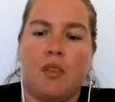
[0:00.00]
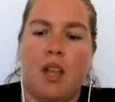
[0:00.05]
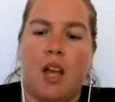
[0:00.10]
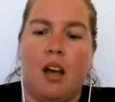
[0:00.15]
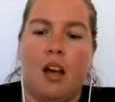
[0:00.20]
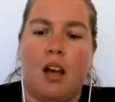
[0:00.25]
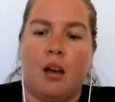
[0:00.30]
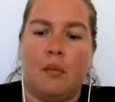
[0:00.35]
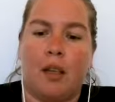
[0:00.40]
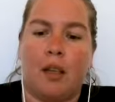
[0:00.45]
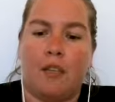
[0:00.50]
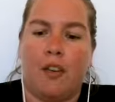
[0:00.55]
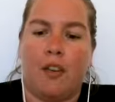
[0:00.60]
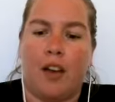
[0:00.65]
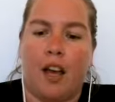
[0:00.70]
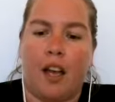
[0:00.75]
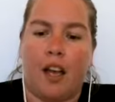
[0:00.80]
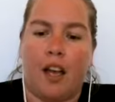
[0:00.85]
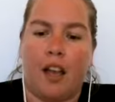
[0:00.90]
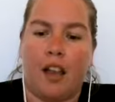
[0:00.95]
If
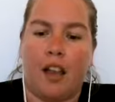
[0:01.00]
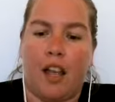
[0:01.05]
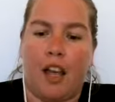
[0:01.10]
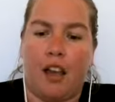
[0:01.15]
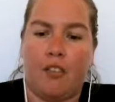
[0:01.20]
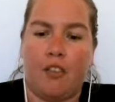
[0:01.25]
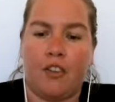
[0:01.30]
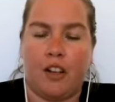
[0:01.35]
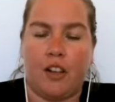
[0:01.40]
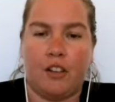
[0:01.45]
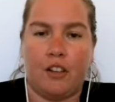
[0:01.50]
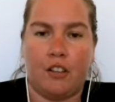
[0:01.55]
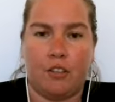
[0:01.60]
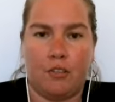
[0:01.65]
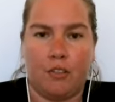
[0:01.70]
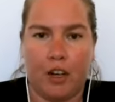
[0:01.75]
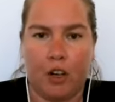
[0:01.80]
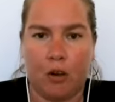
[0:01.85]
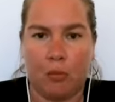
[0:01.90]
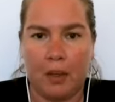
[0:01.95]
I have a sense of
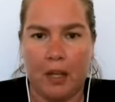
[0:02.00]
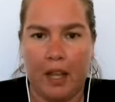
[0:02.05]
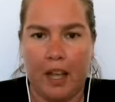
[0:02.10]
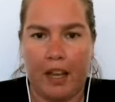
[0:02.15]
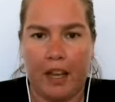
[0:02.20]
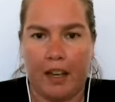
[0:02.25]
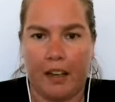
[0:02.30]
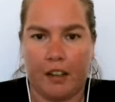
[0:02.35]
fair play,